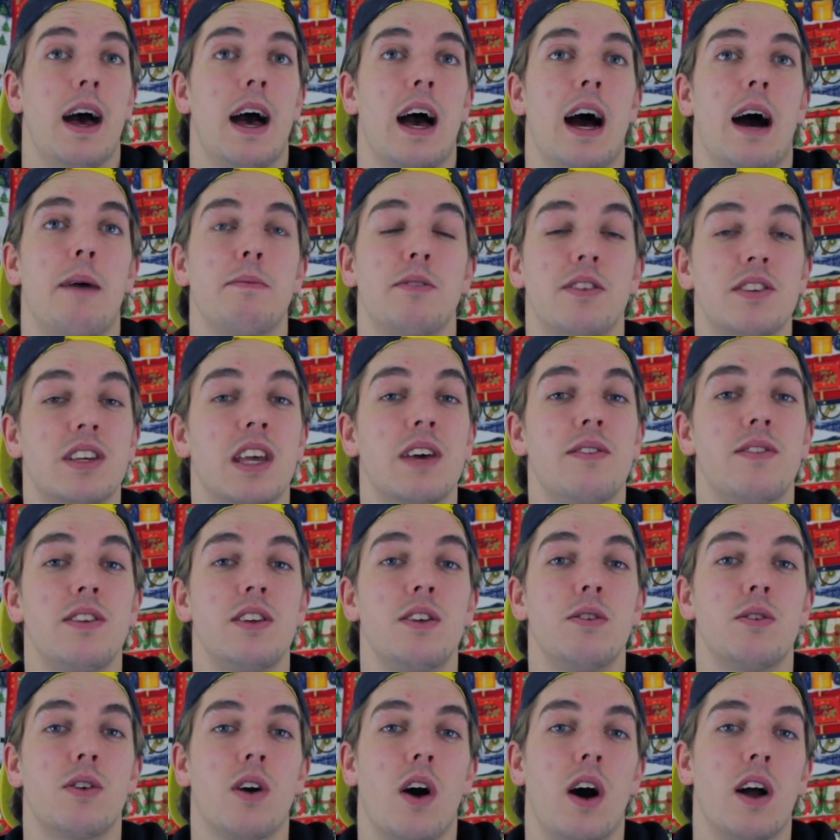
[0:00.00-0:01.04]
I'm just giving
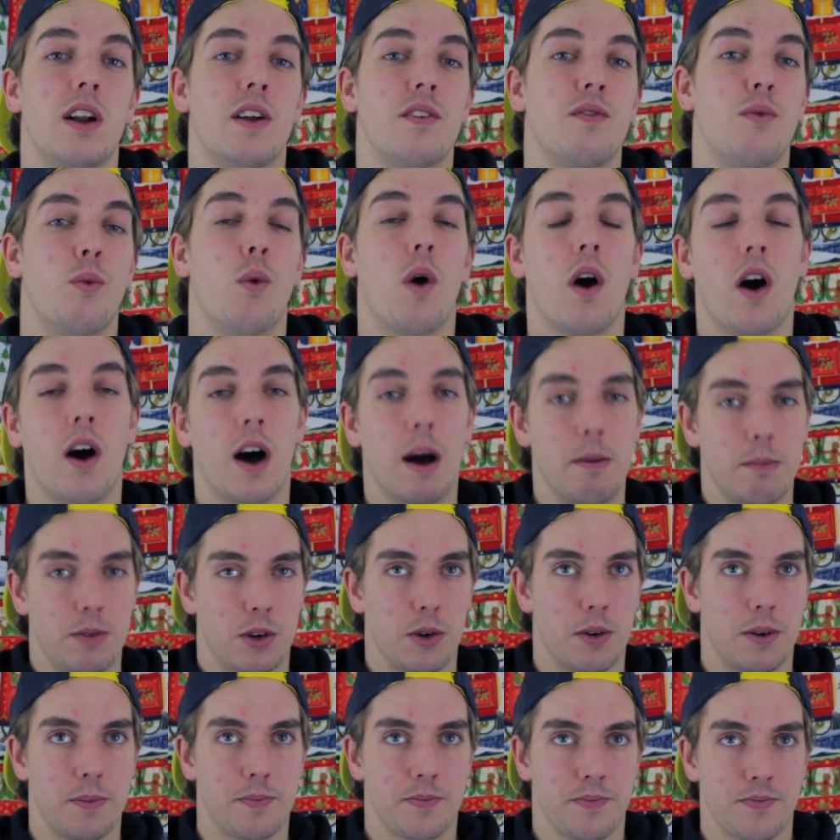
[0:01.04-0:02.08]
you kind of what I'm
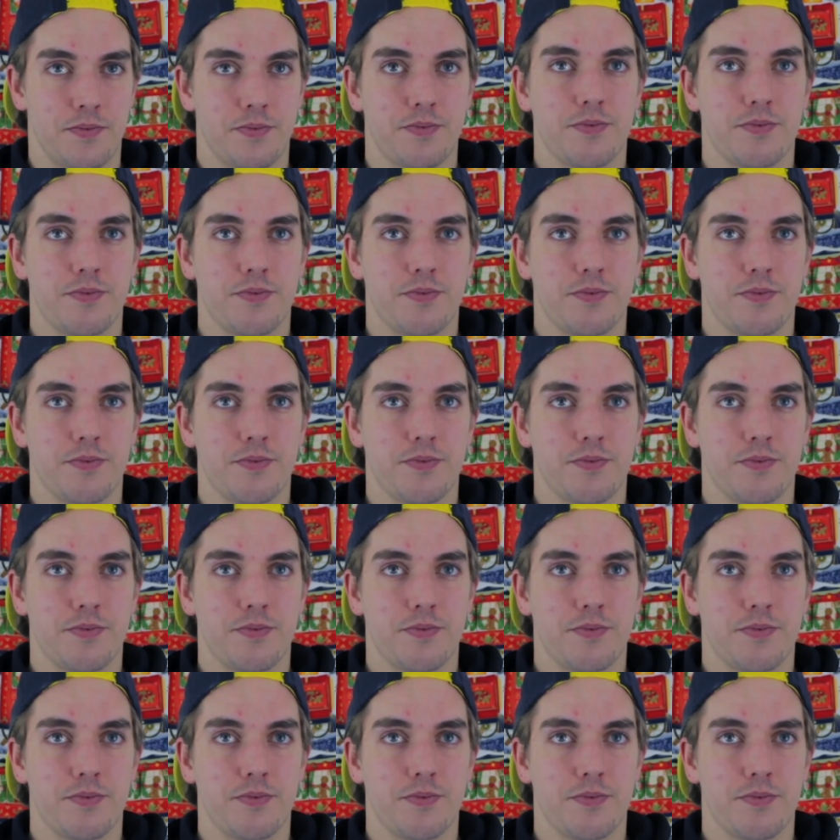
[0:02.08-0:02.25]
doing.